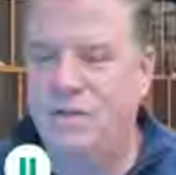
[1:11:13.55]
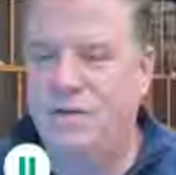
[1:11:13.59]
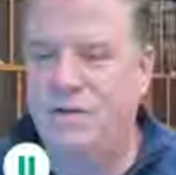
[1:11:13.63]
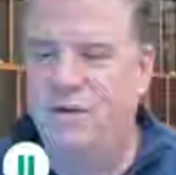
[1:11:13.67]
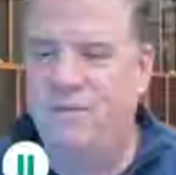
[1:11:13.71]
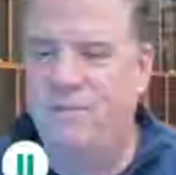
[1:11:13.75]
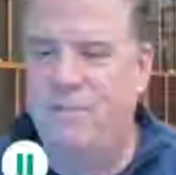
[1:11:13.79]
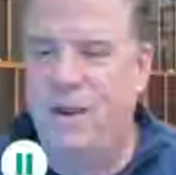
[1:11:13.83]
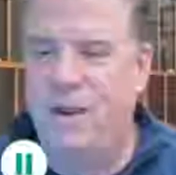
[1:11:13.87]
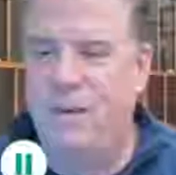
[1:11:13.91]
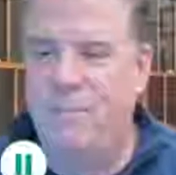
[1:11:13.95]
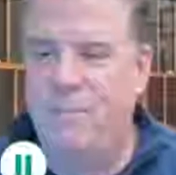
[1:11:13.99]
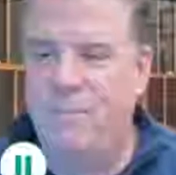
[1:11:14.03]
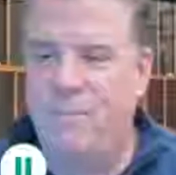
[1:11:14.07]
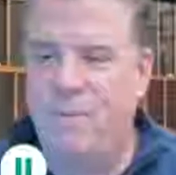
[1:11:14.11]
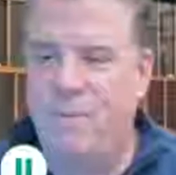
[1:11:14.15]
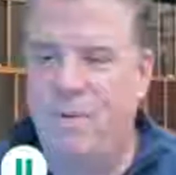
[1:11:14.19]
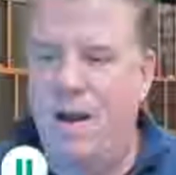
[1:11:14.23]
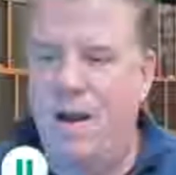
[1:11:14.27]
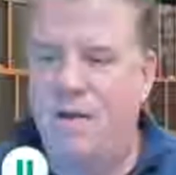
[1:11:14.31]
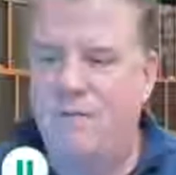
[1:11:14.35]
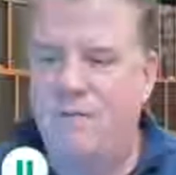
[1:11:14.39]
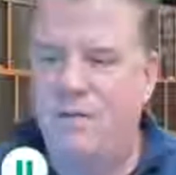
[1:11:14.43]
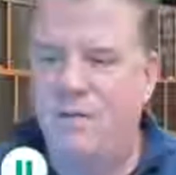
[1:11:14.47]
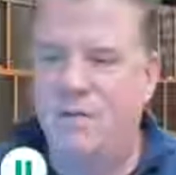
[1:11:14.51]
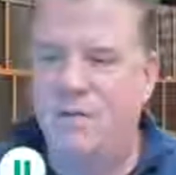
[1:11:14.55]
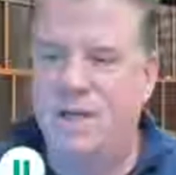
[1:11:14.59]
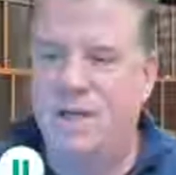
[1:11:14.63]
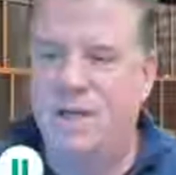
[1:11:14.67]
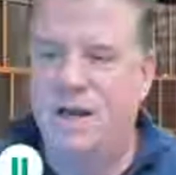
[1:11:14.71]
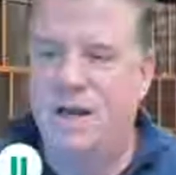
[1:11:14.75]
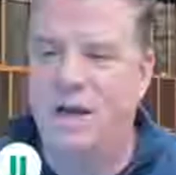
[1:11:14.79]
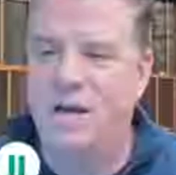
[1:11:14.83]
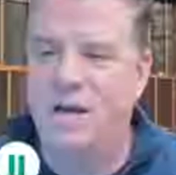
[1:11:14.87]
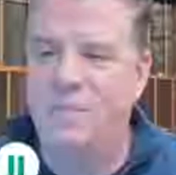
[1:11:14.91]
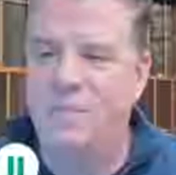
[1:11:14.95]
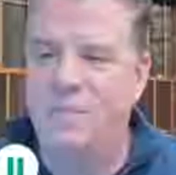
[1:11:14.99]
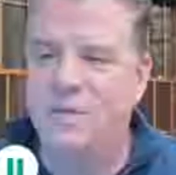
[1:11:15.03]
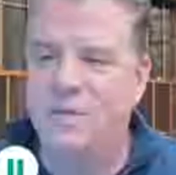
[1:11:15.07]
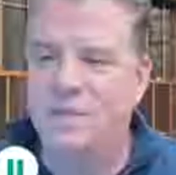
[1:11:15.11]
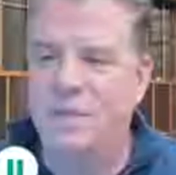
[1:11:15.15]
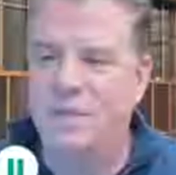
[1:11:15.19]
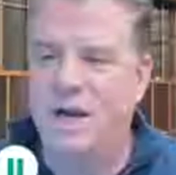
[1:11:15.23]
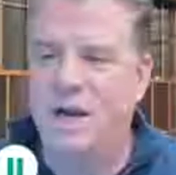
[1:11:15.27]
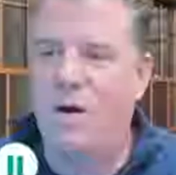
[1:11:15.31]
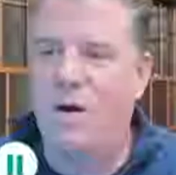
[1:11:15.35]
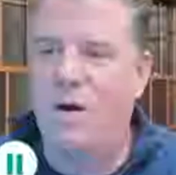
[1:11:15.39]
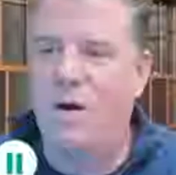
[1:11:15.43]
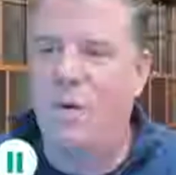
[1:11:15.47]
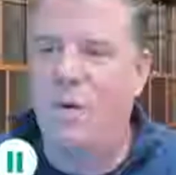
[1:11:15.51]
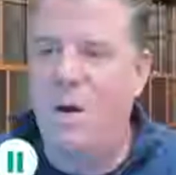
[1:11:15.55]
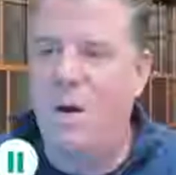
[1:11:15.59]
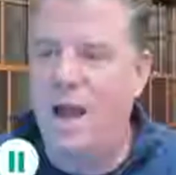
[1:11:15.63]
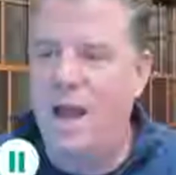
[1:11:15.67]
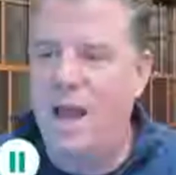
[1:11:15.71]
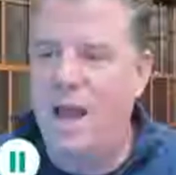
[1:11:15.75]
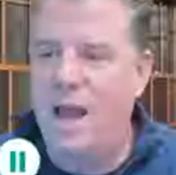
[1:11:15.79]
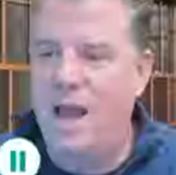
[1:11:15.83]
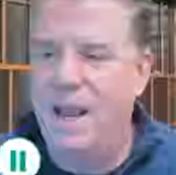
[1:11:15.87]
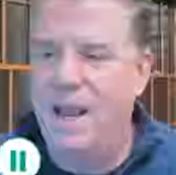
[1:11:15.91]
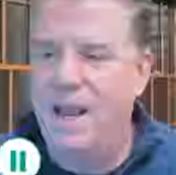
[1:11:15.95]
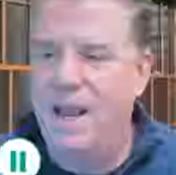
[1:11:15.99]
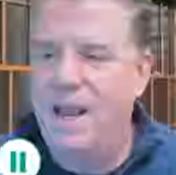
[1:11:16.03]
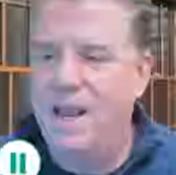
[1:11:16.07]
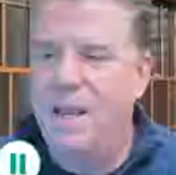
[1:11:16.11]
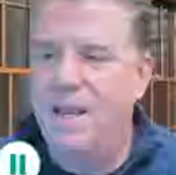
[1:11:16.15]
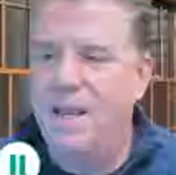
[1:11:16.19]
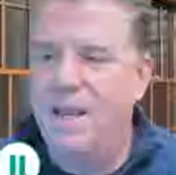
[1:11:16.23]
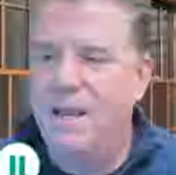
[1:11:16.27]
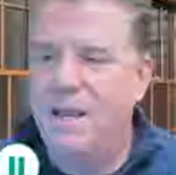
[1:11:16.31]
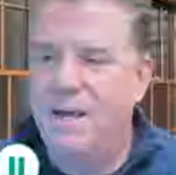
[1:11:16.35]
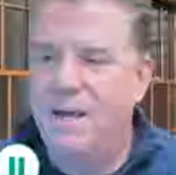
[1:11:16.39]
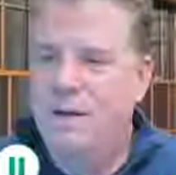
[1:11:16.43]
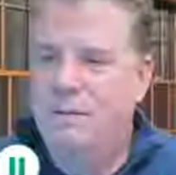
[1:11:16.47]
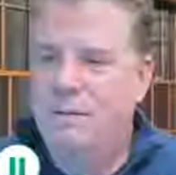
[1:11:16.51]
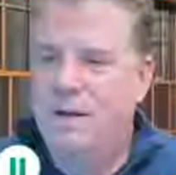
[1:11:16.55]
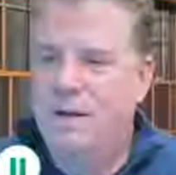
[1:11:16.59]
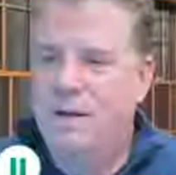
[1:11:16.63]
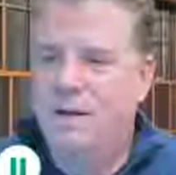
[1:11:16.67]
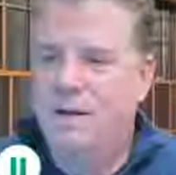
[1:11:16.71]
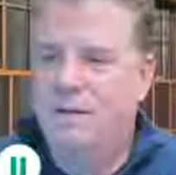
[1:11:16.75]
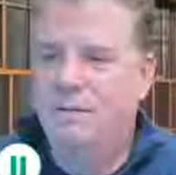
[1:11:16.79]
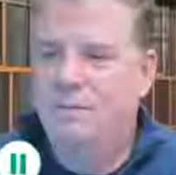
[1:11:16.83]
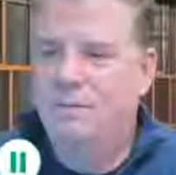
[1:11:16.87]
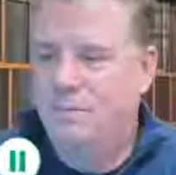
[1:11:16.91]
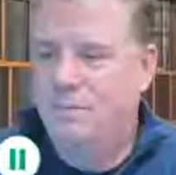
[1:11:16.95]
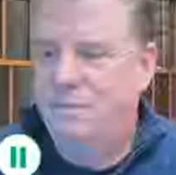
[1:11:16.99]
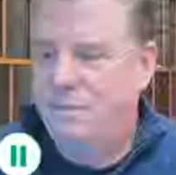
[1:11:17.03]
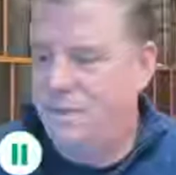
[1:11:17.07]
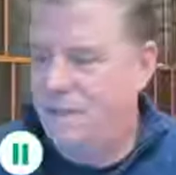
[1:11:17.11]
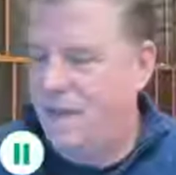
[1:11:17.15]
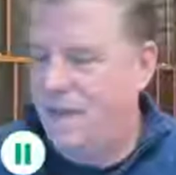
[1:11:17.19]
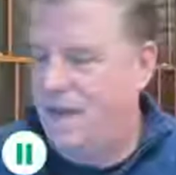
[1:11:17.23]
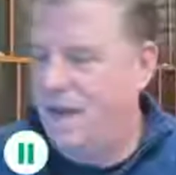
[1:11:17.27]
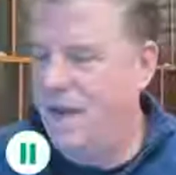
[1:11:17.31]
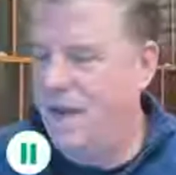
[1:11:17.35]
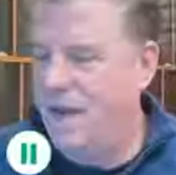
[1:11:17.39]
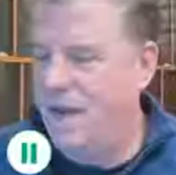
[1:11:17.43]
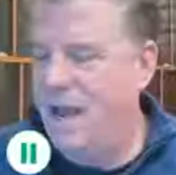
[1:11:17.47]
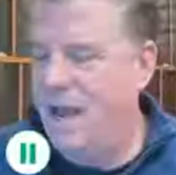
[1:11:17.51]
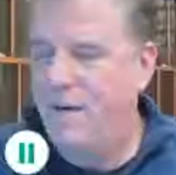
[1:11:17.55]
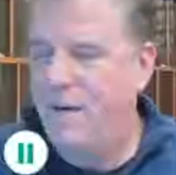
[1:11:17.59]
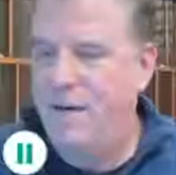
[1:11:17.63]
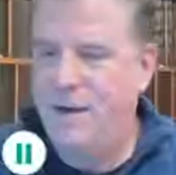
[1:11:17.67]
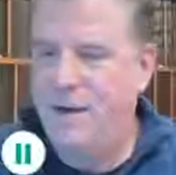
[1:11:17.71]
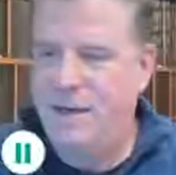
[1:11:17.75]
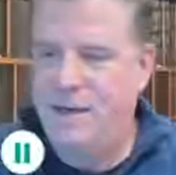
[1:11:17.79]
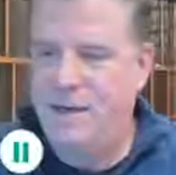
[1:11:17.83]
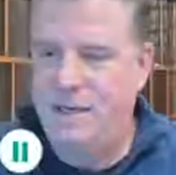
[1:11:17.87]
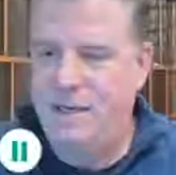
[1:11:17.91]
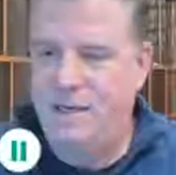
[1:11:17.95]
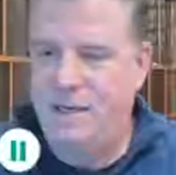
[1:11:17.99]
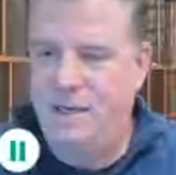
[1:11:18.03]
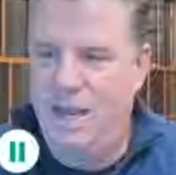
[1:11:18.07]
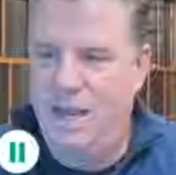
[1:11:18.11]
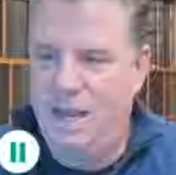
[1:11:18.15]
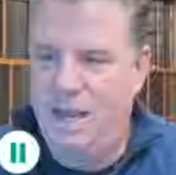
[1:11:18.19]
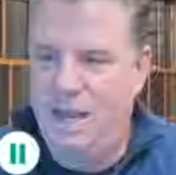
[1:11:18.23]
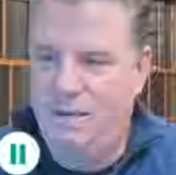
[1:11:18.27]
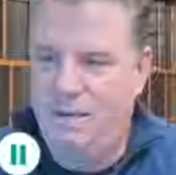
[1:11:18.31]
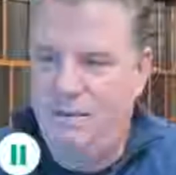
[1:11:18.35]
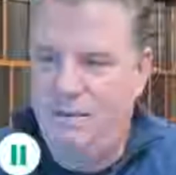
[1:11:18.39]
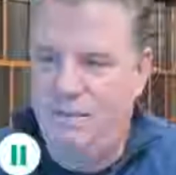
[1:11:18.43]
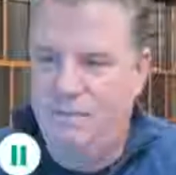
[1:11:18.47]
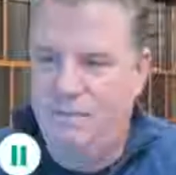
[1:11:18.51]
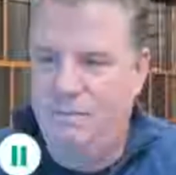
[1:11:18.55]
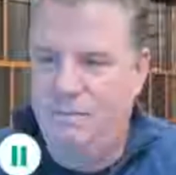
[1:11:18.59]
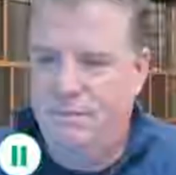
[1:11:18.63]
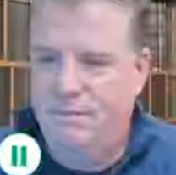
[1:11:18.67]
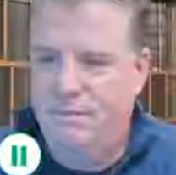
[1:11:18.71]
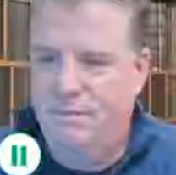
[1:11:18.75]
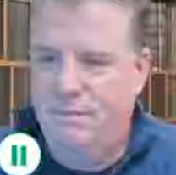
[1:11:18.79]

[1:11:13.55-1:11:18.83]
So if my profit was 100% ROI, well, then now I need to get